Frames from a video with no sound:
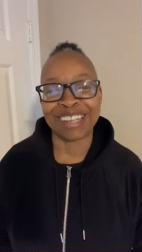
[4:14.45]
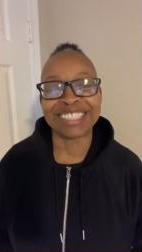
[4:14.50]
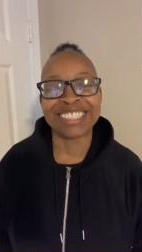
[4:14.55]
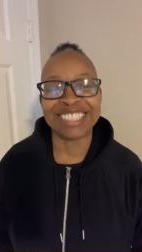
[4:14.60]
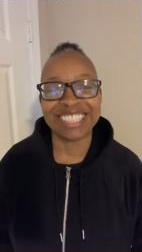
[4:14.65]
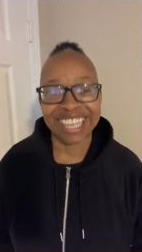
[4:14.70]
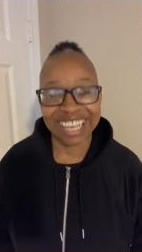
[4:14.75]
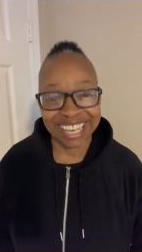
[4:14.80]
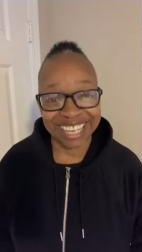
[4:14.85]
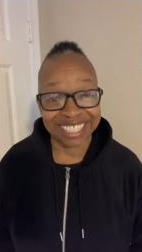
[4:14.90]

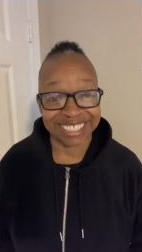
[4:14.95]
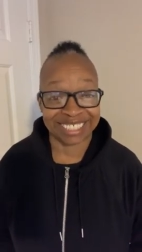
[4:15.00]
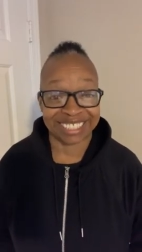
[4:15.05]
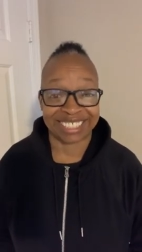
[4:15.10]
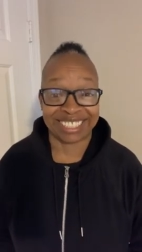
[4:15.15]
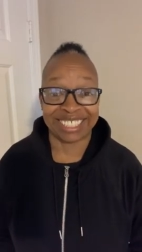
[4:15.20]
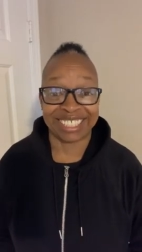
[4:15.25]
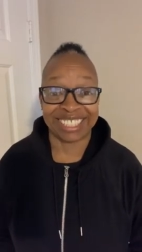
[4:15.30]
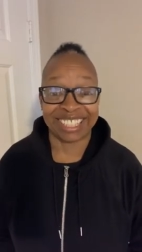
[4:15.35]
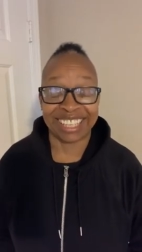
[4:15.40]

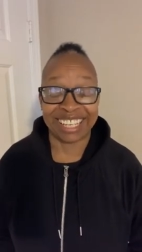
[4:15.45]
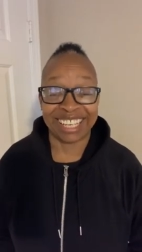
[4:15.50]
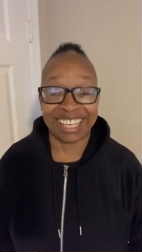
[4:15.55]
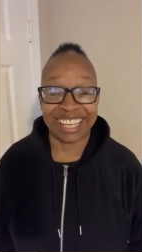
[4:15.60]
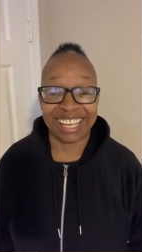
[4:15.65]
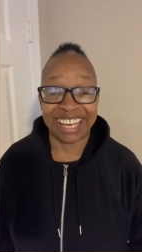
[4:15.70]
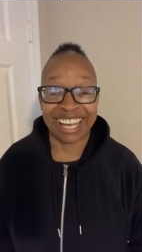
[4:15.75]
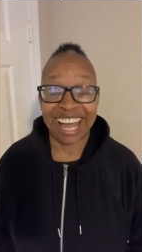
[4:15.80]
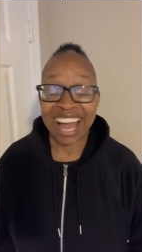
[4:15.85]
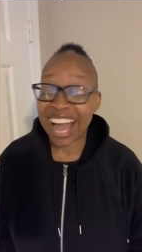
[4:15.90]
yes.
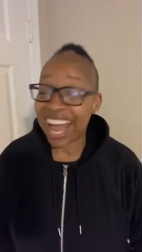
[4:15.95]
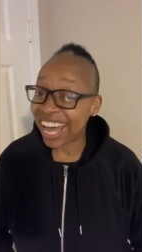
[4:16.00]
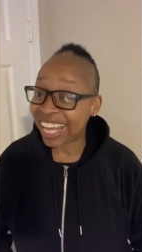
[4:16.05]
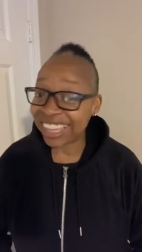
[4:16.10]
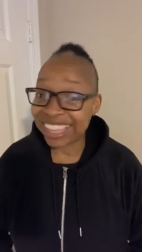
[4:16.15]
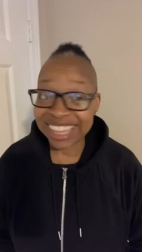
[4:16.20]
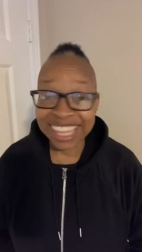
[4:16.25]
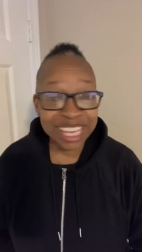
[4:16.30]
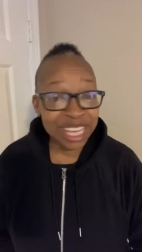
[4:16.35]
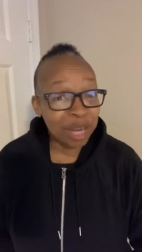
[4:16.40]
I
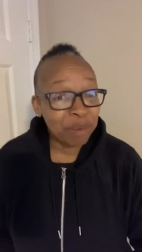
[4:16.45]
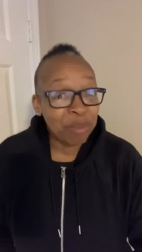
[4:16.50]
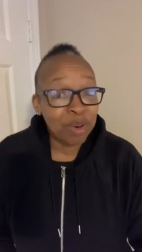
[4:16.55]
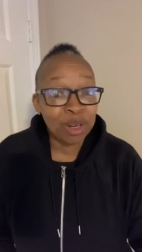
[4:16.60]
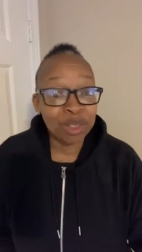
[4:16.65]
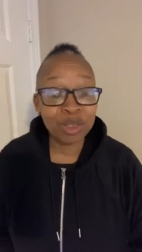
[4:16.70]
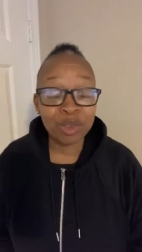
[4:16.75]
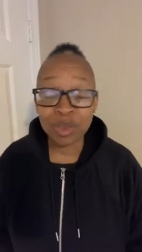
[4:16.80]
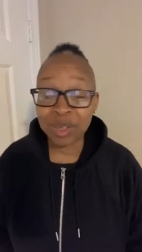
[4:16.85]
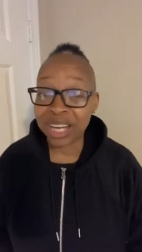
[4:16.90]
think
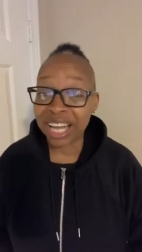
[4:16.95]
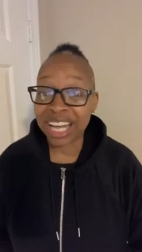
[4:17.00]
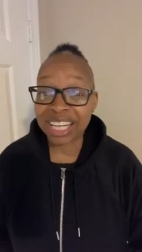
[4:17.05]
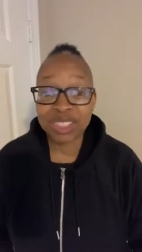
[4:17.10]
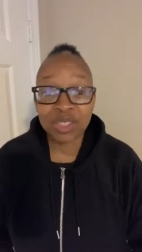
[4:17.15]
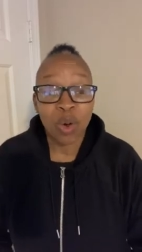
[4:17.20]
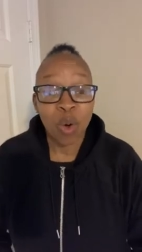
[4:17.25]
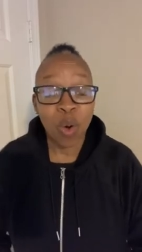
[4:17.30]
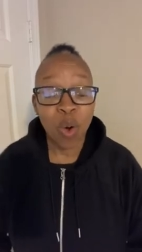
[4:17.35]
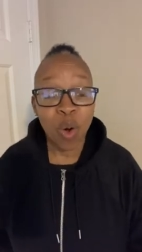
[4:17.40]
about you guys
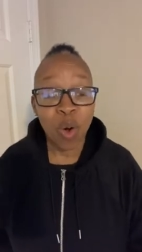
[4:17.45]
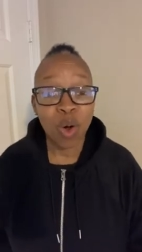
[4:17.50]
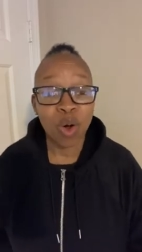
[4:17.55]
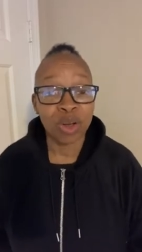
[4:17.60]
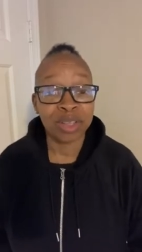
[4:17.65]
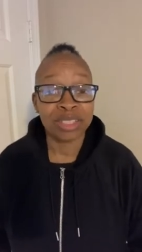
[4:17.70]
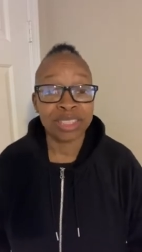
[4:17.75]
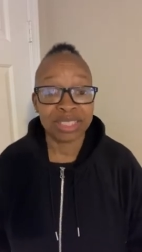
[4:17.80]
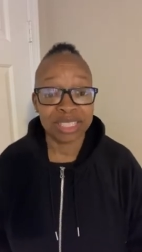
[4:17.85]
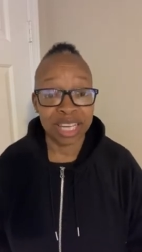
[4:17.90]

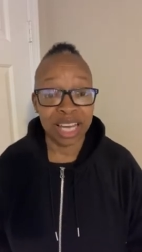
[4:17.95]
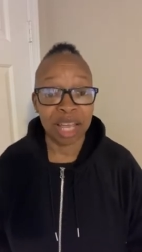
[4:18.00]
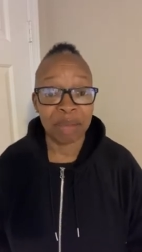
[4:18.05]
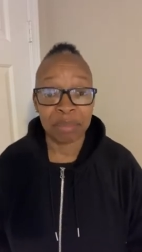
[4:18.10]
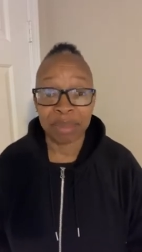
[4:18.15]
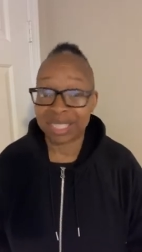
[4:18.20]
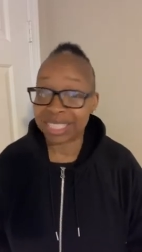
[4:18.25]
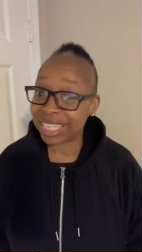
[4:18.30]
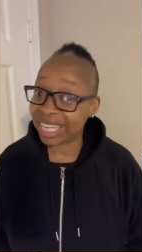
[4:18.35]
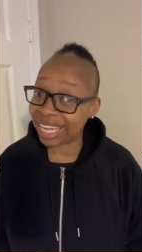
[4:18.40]
all the time
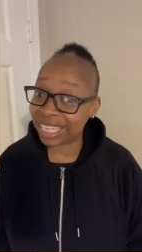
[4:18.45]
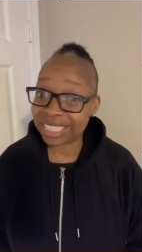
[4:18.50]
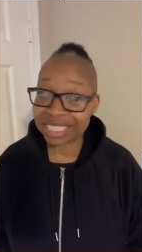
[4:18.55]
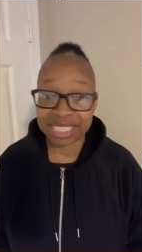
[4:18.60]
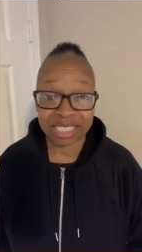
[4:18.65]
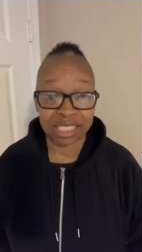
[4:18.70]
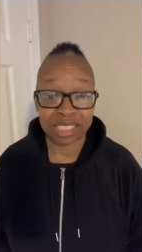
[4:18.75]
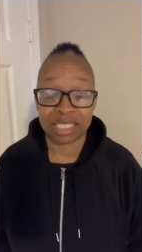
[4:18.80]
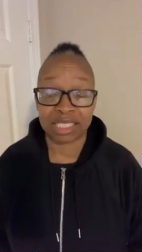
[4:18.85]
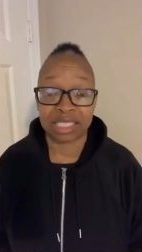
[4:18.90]
and that
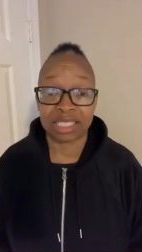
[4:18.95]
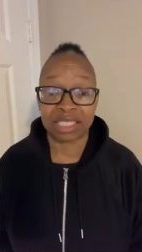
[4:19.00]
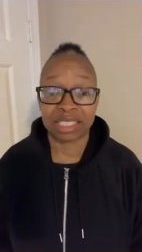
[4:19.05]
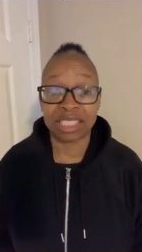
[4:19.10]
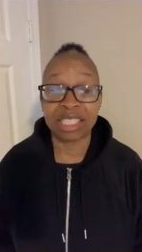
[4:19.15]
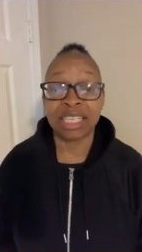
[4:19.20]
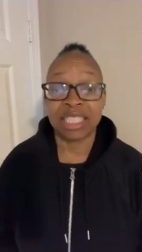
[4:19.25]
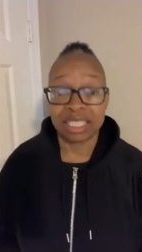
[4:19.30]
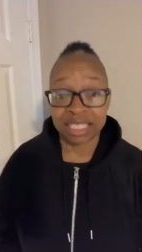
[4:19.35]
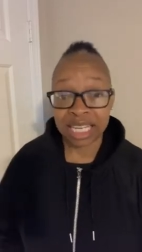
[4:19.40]
is
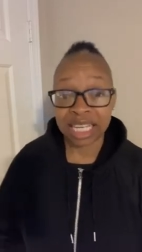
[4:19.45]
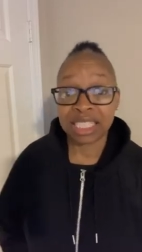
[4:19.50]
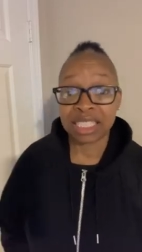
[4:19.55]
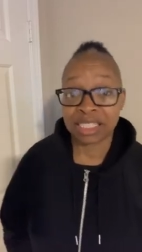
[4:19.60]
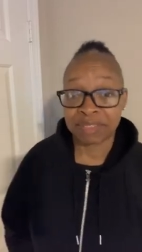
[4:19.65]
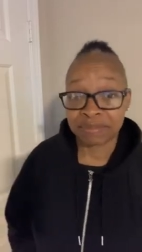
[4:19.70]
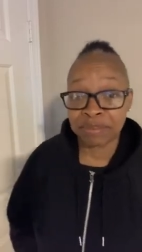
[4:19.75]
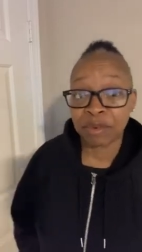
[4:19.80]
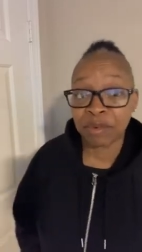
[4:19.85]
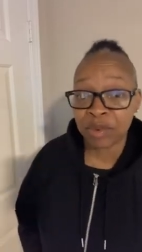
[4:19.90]

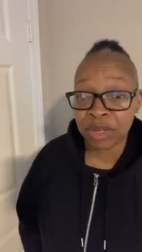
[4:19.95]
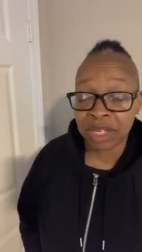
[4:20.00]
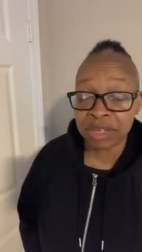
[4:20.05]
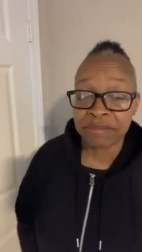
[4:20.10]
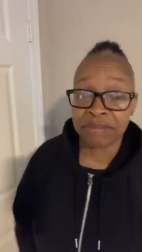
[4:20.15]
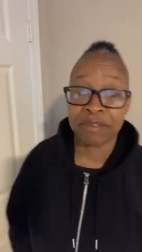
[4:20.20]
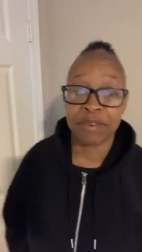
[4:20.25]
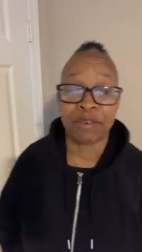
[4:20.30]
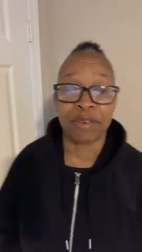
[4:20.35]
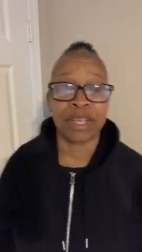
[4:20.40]
for real,
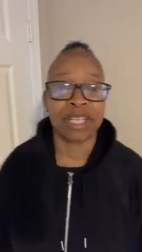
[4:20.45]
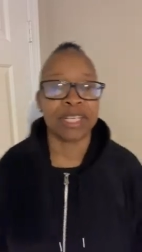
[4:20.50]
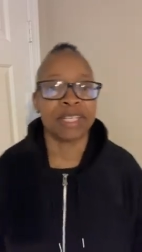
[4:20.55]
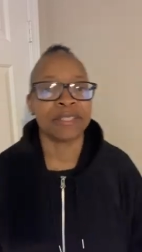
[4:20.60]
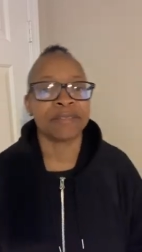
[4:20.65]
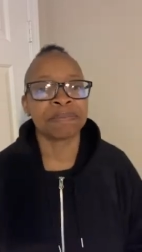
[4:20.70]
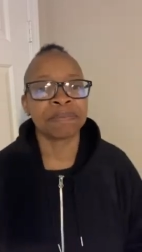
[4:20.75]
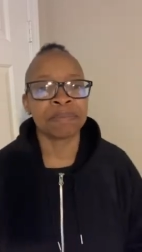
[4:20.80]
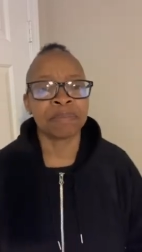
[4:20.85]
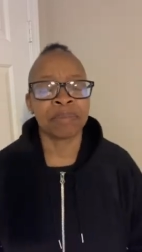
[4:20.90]
for real.
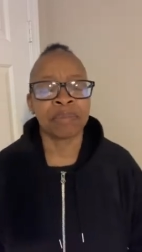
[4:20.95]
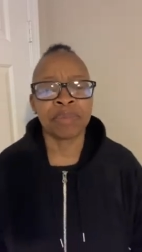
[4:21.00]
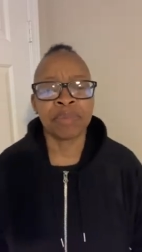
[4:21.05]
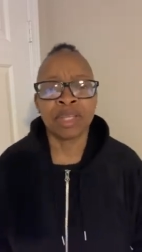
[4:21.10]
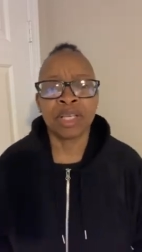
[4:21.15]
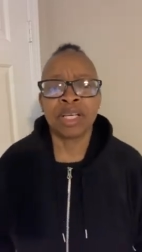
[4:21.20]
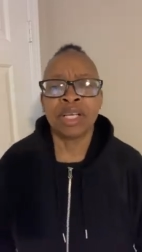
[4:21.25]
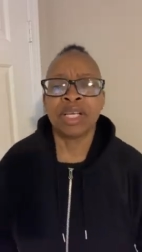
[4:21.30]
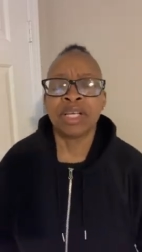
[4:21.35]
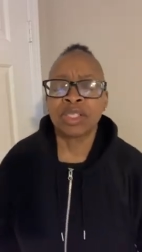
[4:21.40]

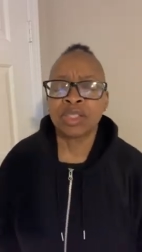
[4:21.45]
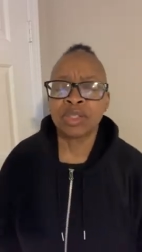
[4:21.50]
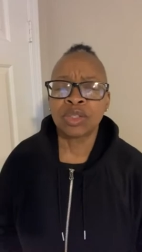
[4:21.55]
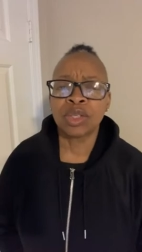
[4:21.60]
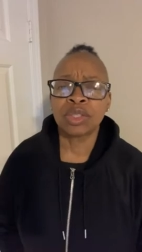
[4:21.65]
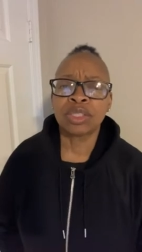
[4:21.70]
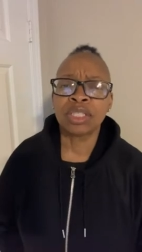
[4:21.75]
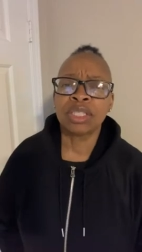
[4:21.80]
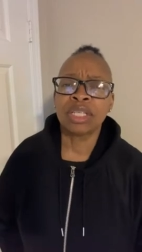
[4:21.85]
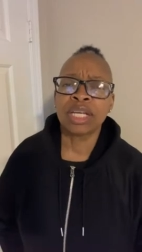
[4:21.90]

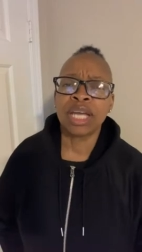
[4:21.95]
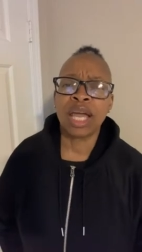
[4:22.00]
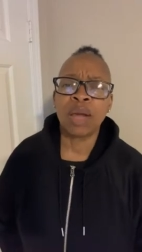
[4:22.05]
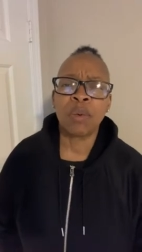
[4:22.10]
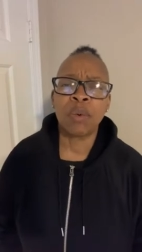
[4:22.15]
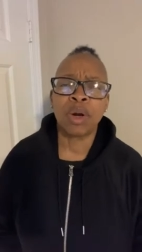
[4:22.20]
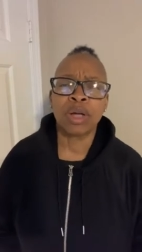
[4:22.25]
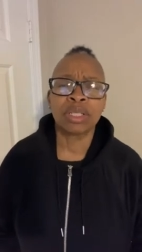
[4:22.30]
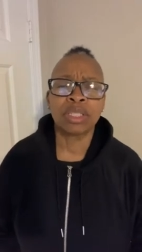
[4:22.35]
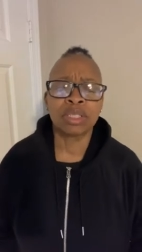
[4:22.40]
So today I
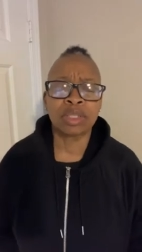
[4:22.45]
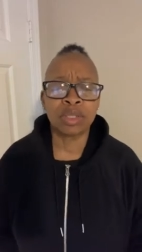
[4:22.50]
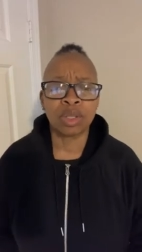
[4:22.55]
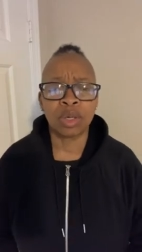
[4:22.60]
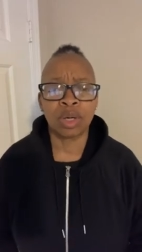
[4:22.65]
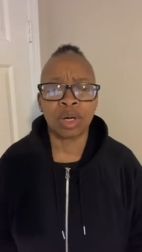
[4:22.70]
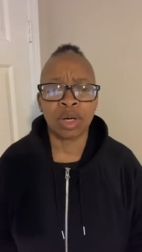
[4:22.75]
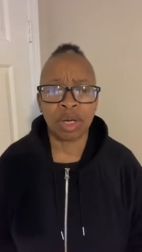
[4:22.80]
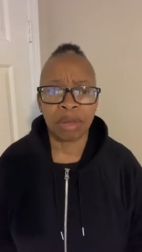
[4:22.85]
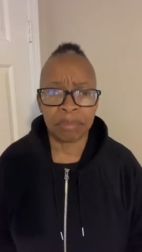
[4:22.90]
want to
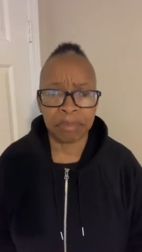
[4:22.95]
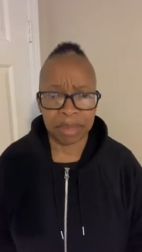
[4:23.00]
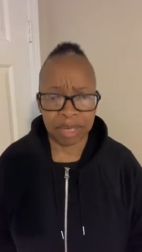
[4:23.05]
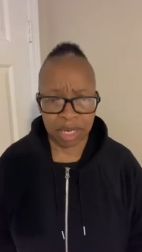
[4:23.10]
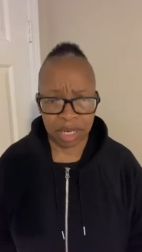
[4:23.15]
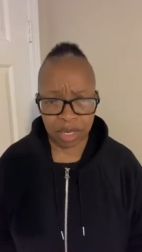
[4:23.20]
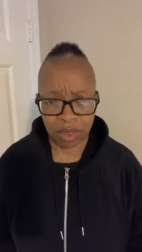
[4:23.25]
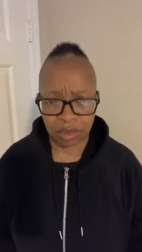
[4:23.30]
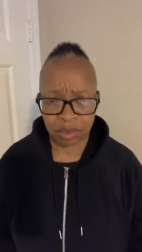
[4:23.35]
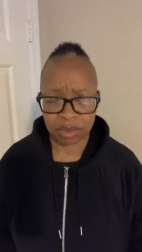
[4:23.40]
talk
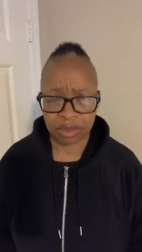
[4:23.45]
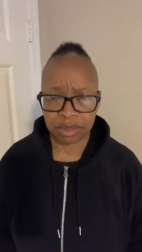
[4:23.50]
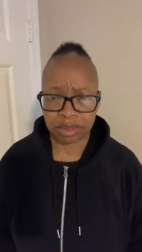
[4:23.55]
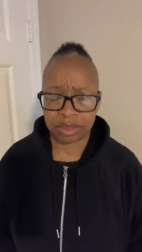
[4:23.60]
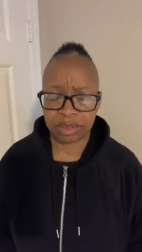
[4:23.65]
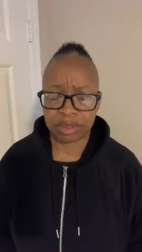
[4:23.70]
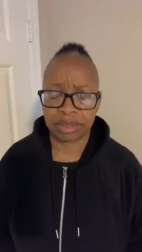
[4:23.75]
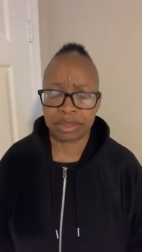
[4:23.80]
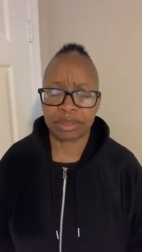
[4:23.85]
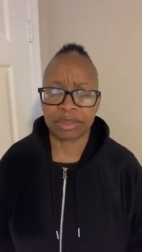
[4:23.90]
about